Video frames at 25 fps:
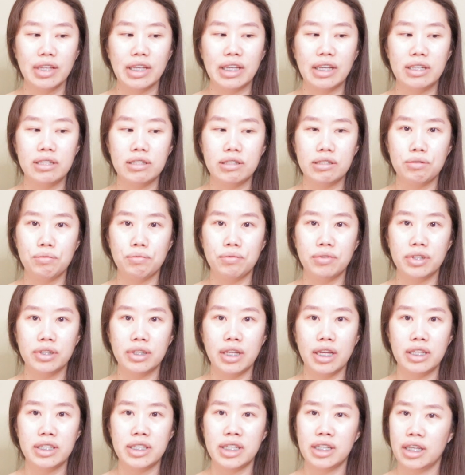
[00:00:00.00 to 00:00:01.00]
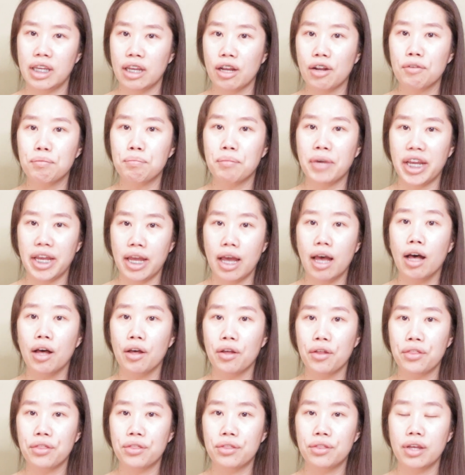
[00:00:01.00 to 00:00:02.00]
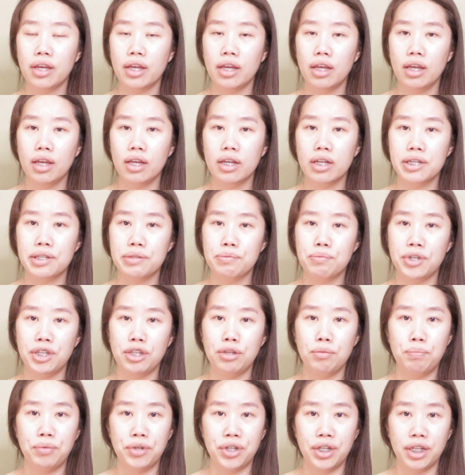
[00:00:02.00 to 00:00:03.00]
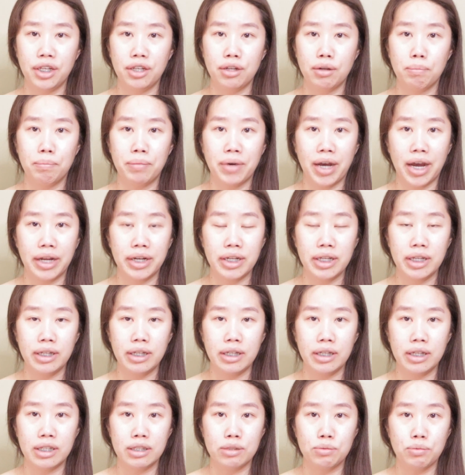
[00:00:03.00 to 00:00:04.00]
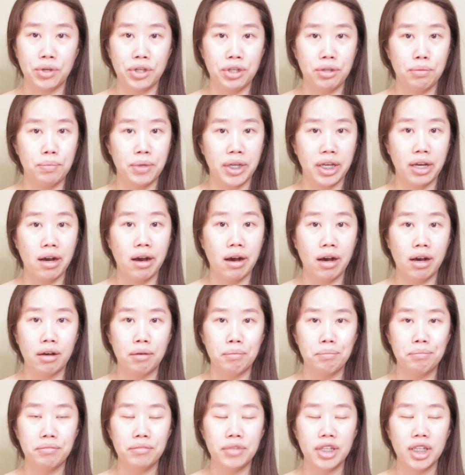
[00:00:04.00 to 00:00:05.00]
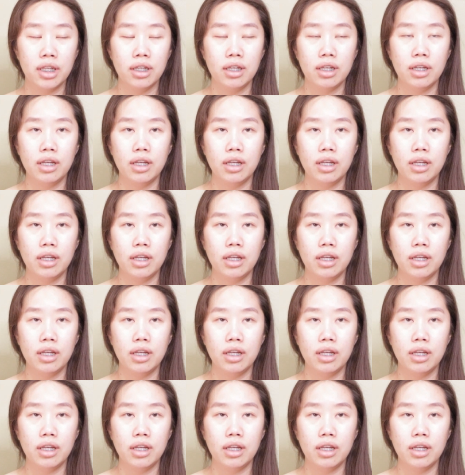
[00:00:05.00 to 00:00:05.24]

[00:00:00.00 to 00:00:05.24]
and to really take care of my health, because what you put in your body is what you become,